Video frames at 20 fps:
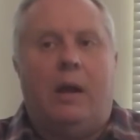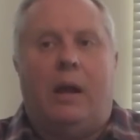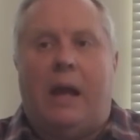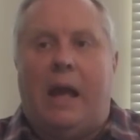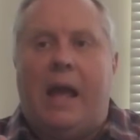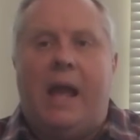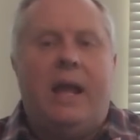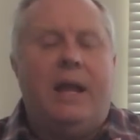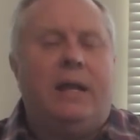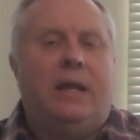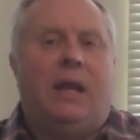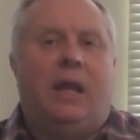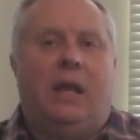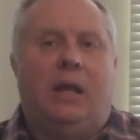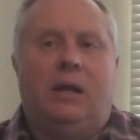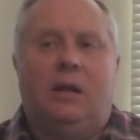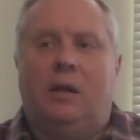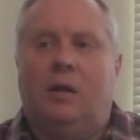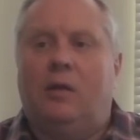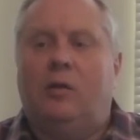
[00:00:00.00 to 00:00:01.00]

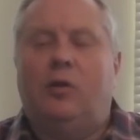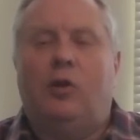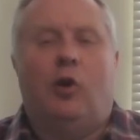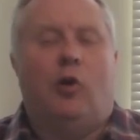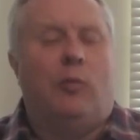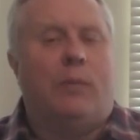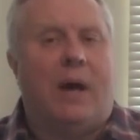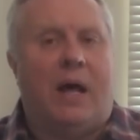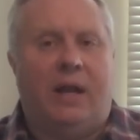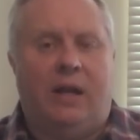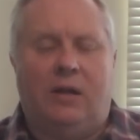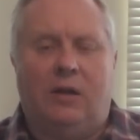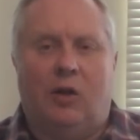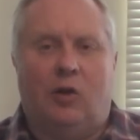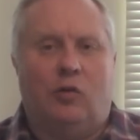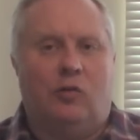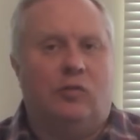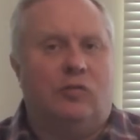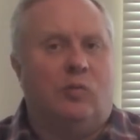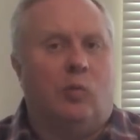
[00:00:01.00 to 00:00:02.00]
hanging nobody
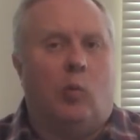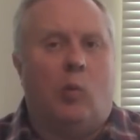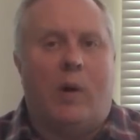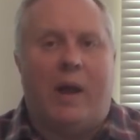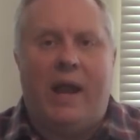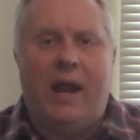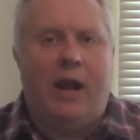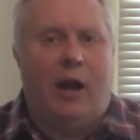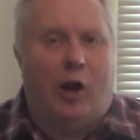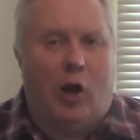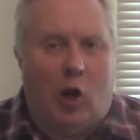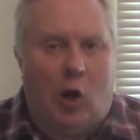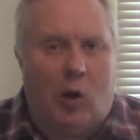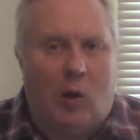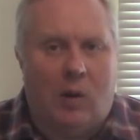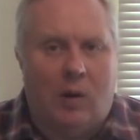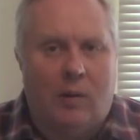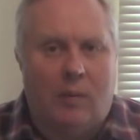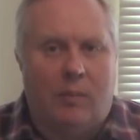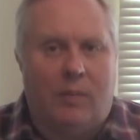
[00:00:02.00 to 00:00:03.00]
knows
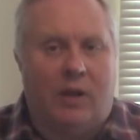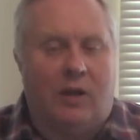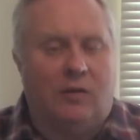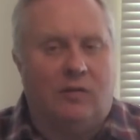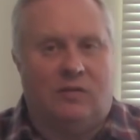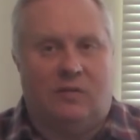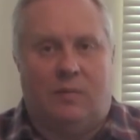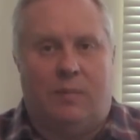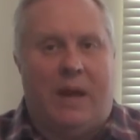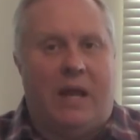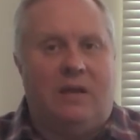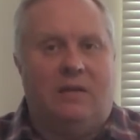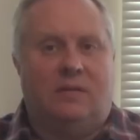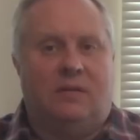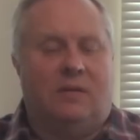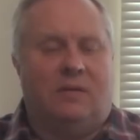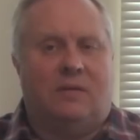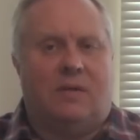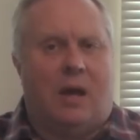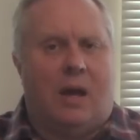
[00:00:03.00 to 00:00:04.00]
where because
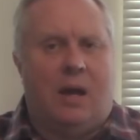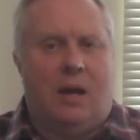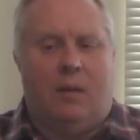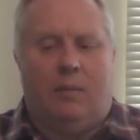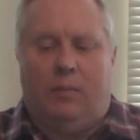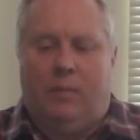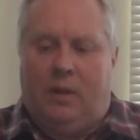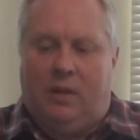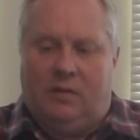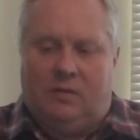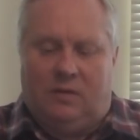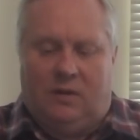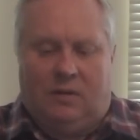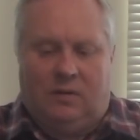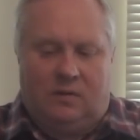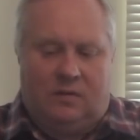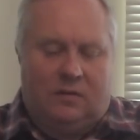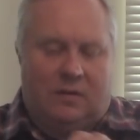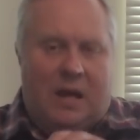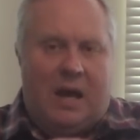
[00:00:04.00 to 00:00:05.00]
space and time is
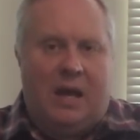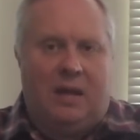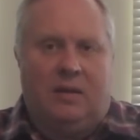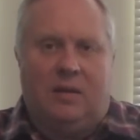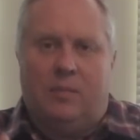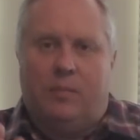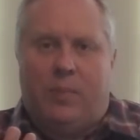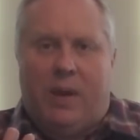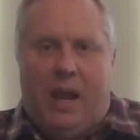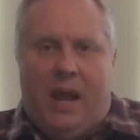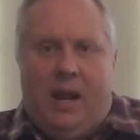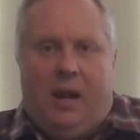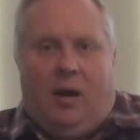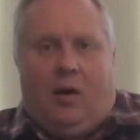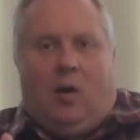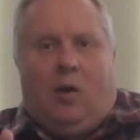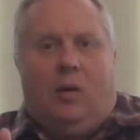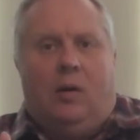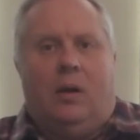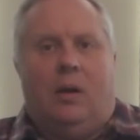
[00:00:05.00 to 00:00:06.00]
inside the
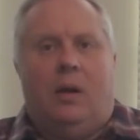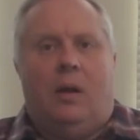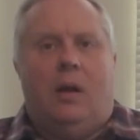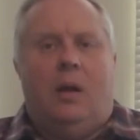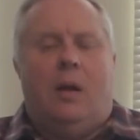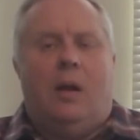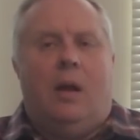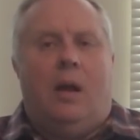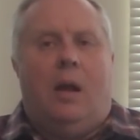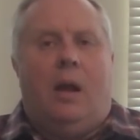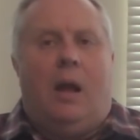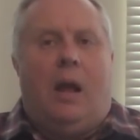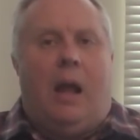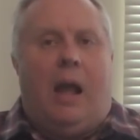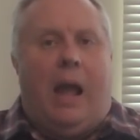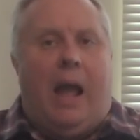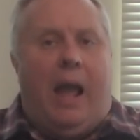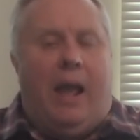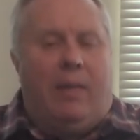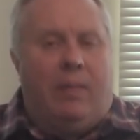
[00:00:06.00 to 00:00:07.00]
pair.
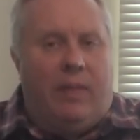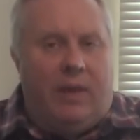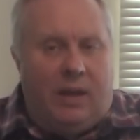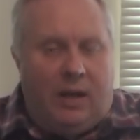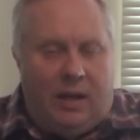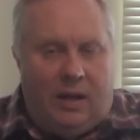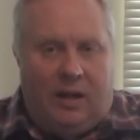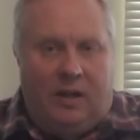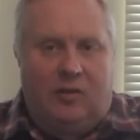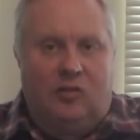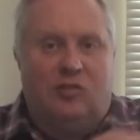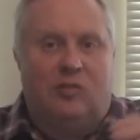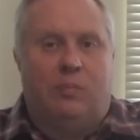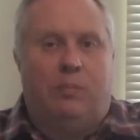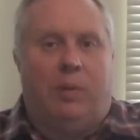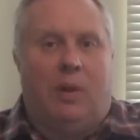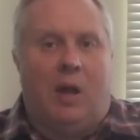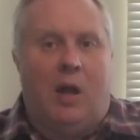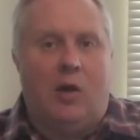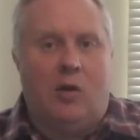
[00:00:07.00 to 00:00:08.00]
And then it
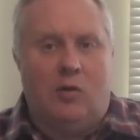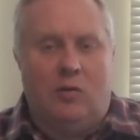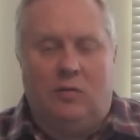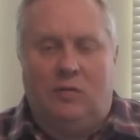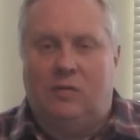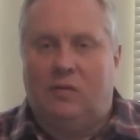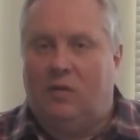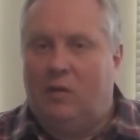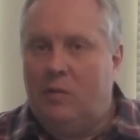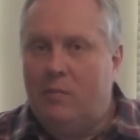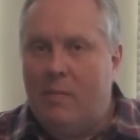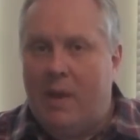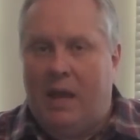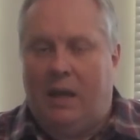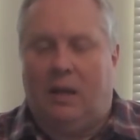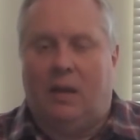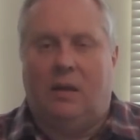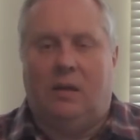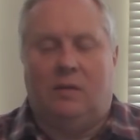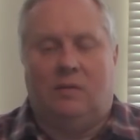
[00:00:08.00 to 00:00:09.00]
explodes through
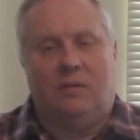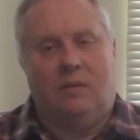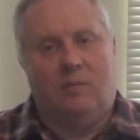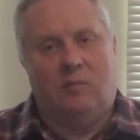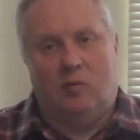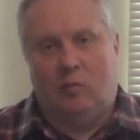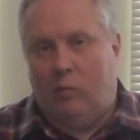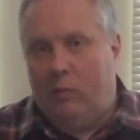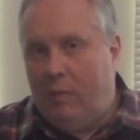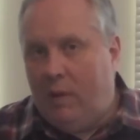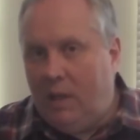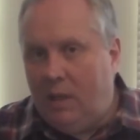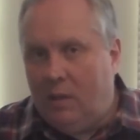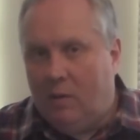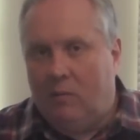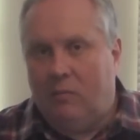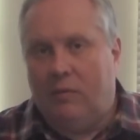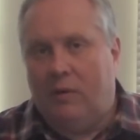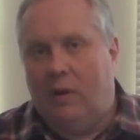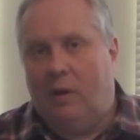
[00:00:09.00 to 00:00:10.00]
mechanisms we
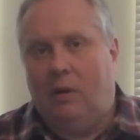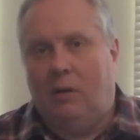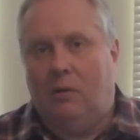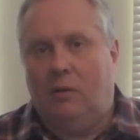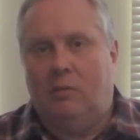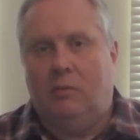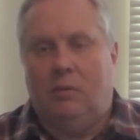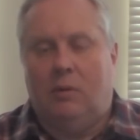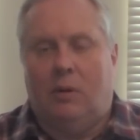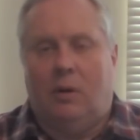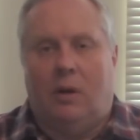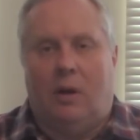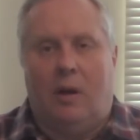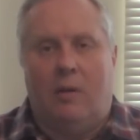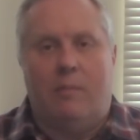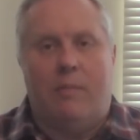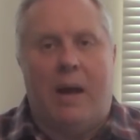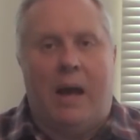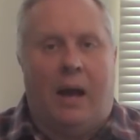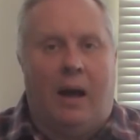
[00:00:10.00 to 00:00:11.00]
don't know
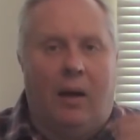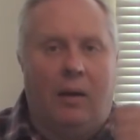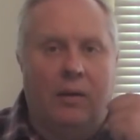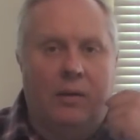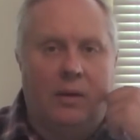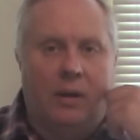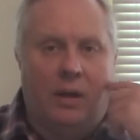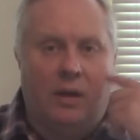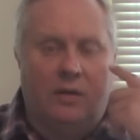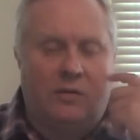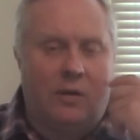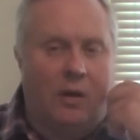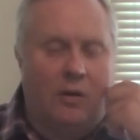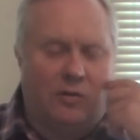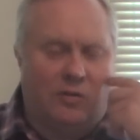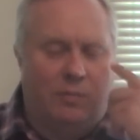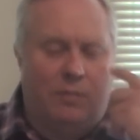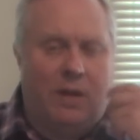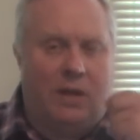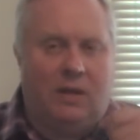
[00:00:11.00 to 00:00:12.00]
about. It's
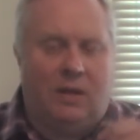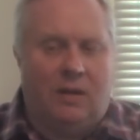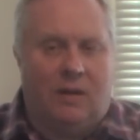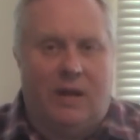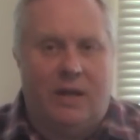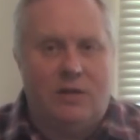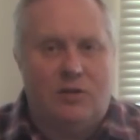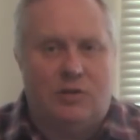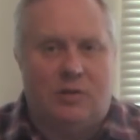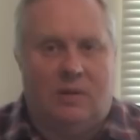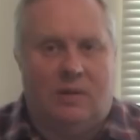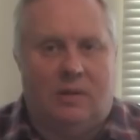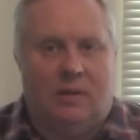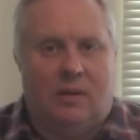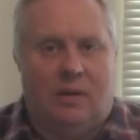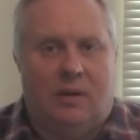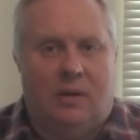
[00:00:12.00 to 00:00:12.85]
all speculation